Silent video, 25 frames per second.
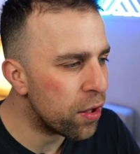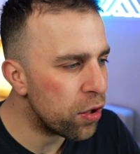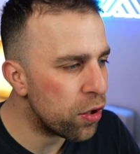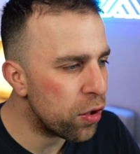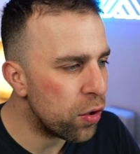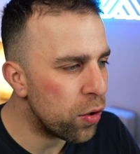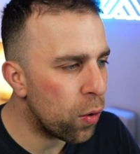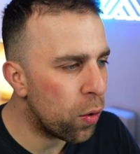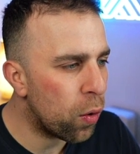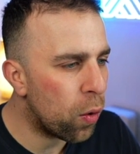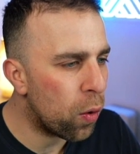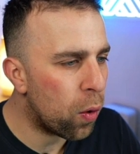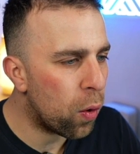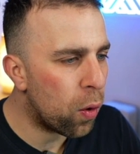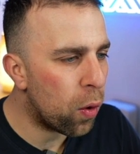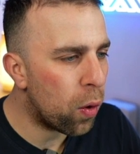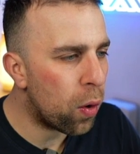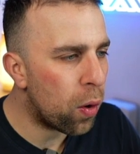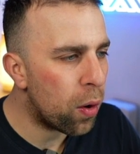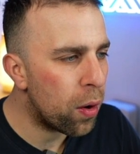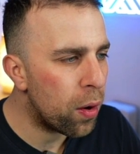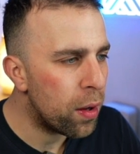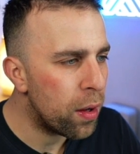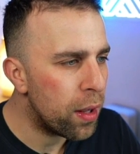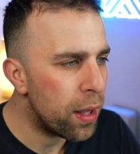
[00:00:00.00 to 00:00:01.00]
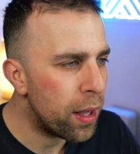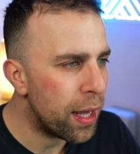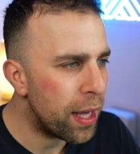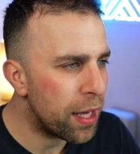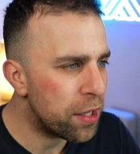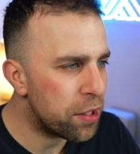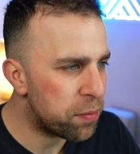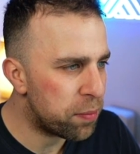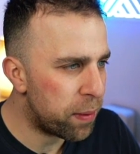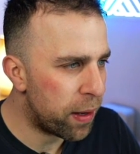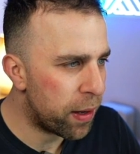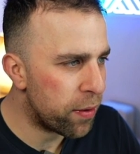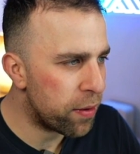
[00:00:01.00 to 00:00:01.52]
your
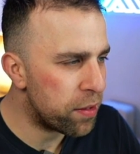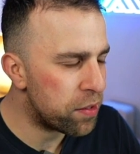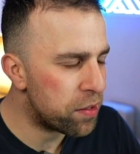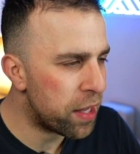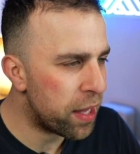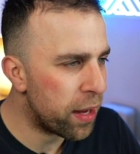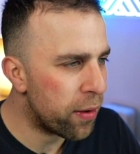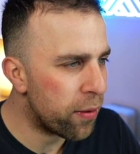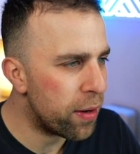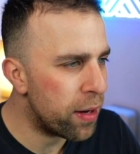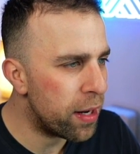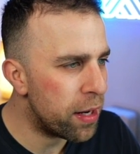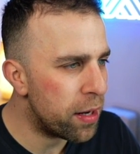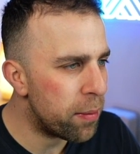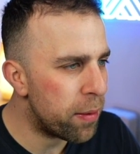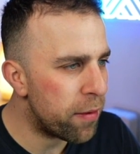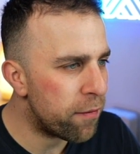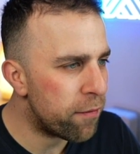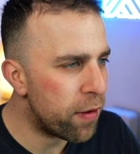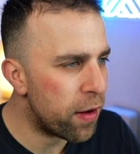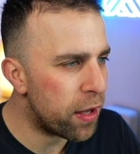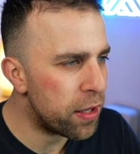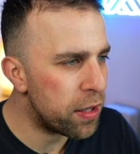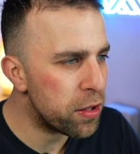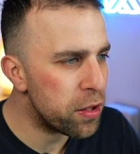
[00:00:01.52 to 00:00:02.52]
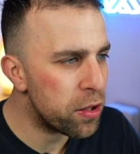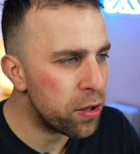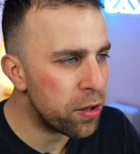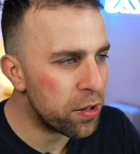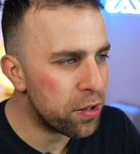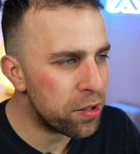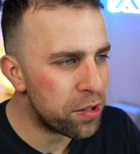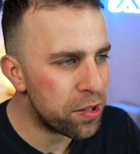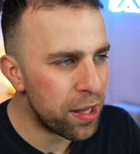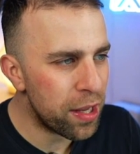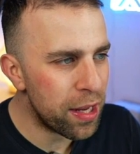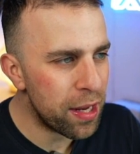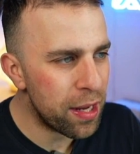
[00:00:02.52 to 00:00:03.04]
experience here a little bit further. And you
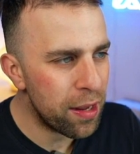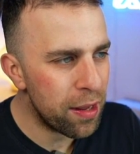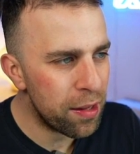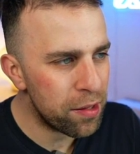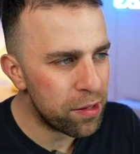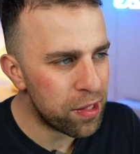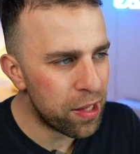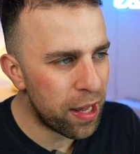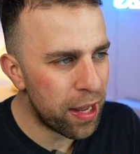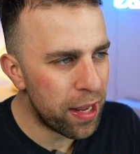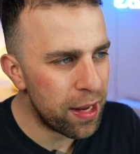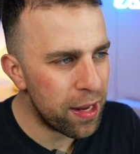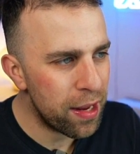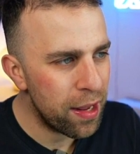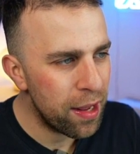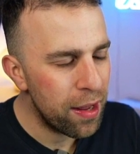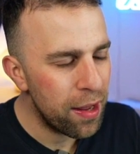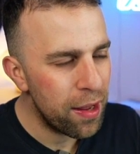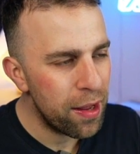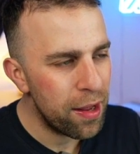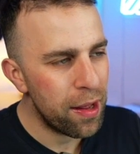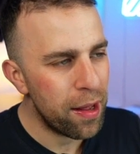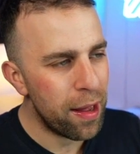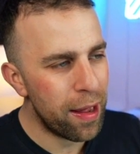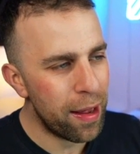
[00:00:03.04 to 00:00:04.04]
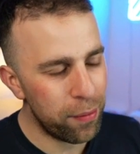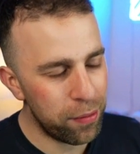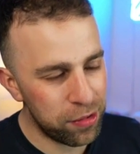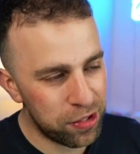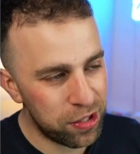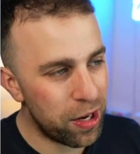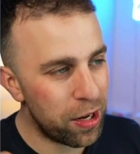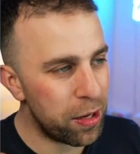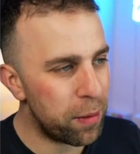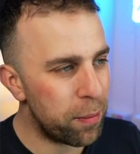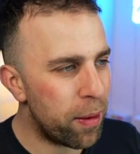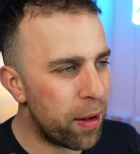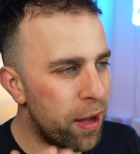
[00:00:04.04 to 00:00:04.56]
can see, say, it was
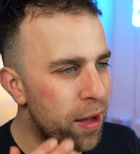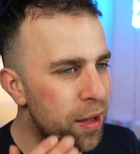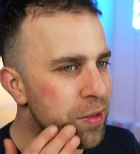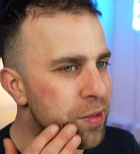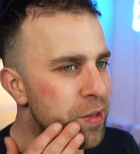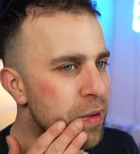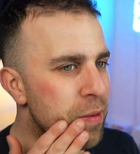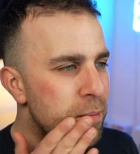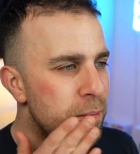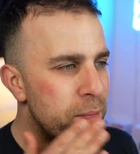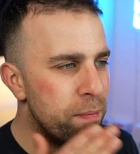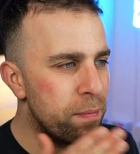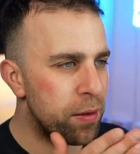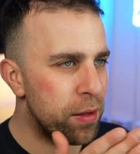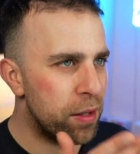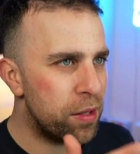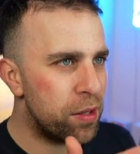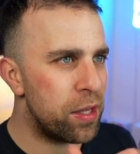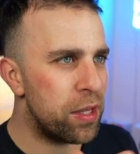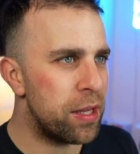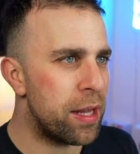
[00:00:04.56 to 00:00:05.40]
another person, you see